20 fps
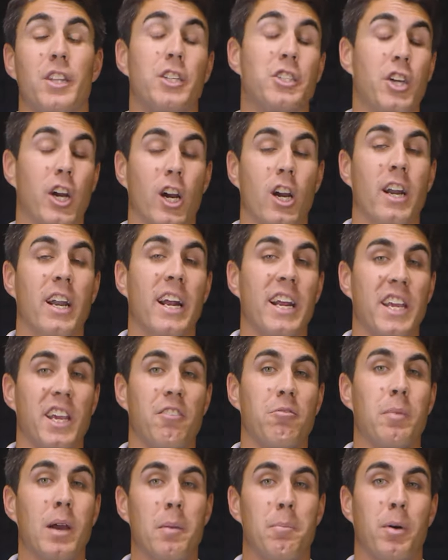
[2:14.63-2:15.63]
The target I
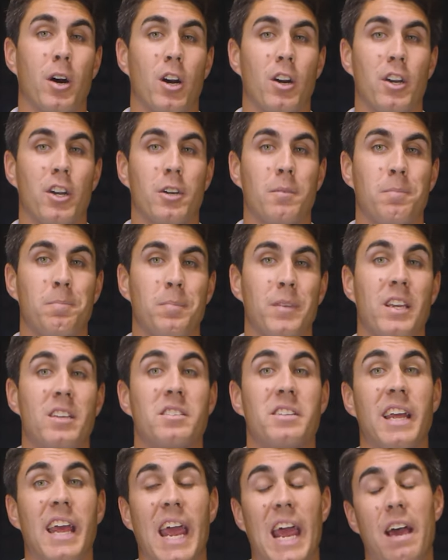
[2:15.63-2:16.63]
give my partner
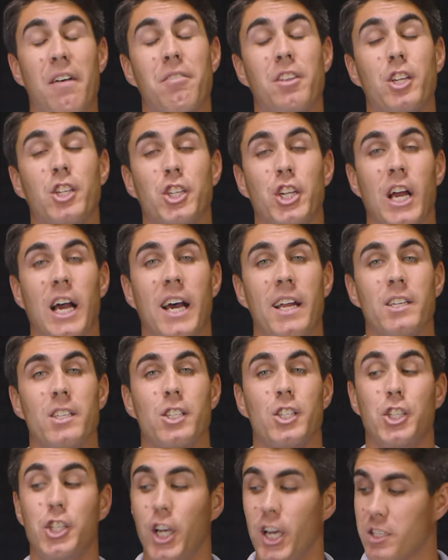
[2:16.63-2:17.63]
is to have the shot
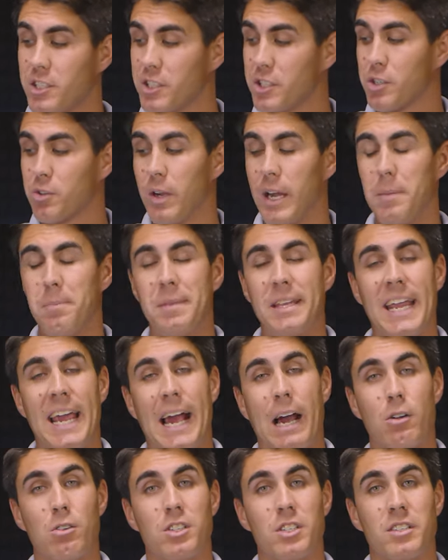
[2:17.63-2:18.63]
just scrape the
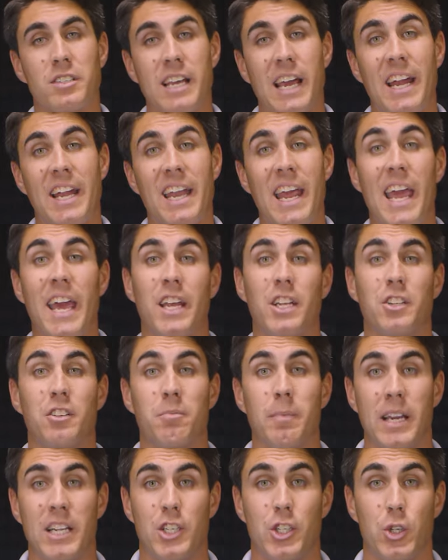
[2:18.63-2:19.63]
outside edge
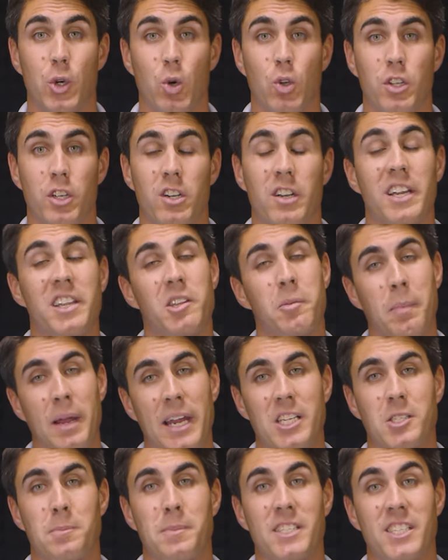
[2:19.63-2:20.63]
of my shoulder in the
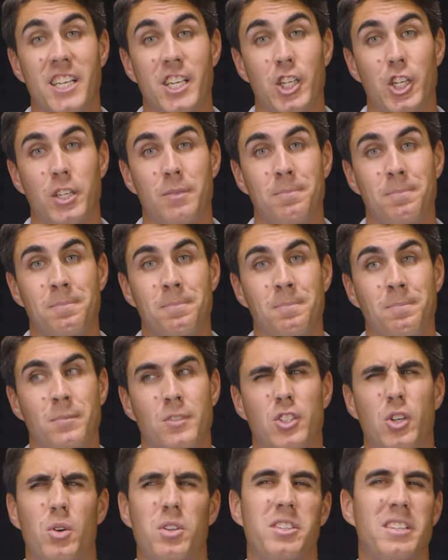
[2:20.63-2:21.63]
base position,
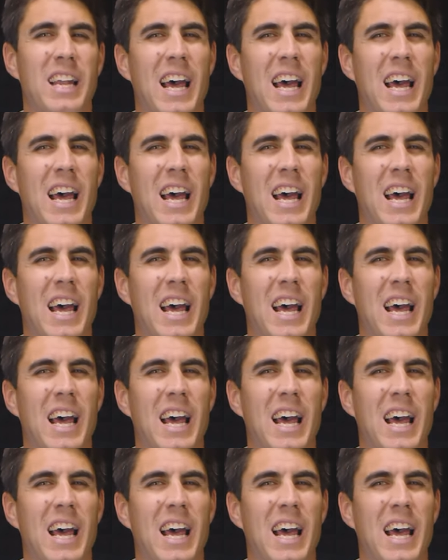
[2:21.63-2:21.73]
so it's